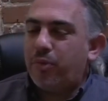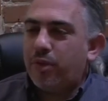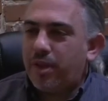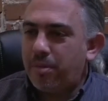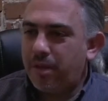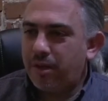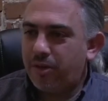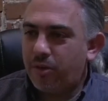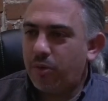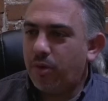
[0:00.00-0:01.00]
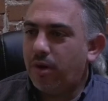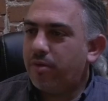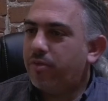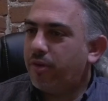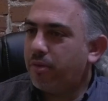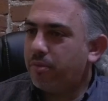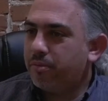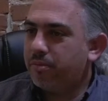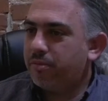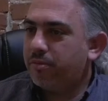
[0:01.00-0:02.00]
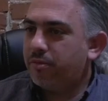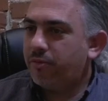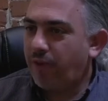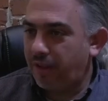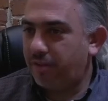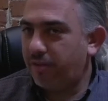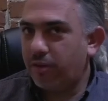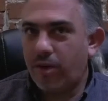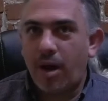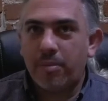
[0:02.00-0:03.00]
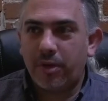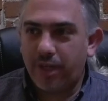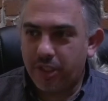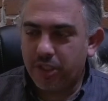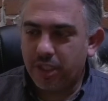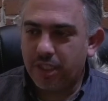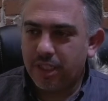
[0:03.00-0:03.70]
put them into a film festival compilation.